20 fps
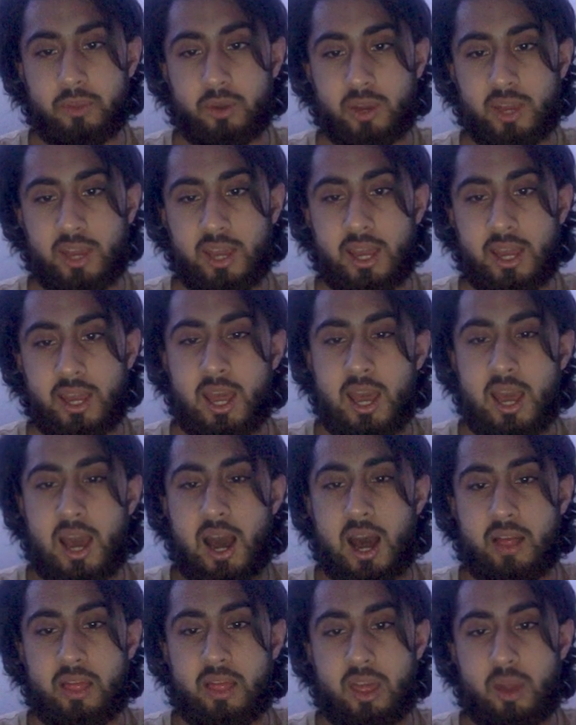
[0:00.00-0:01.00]
Okay,
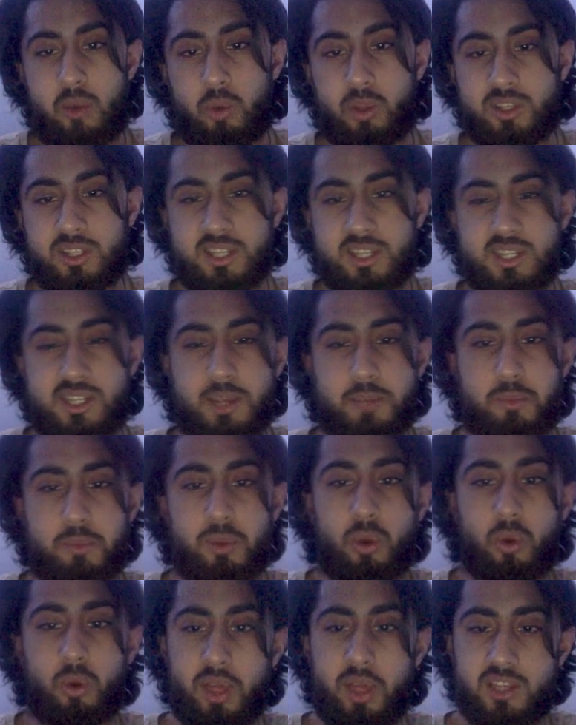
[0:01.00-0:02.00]
and then once it's dipped
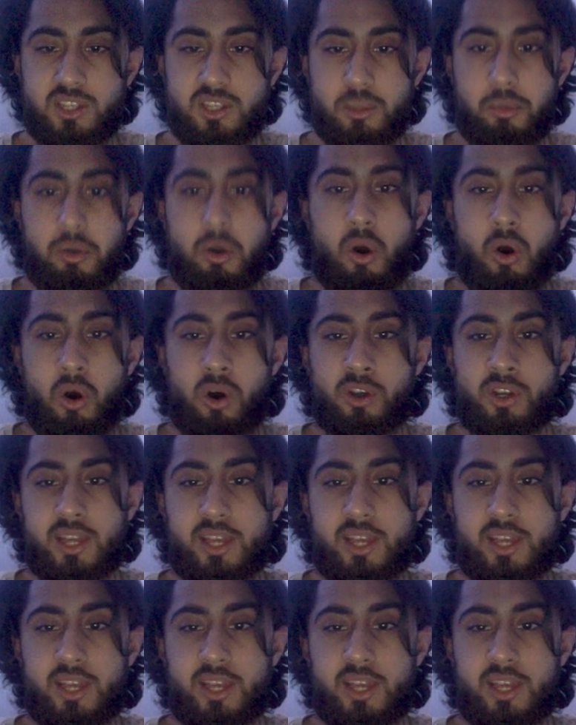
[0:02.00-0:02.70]
below that support,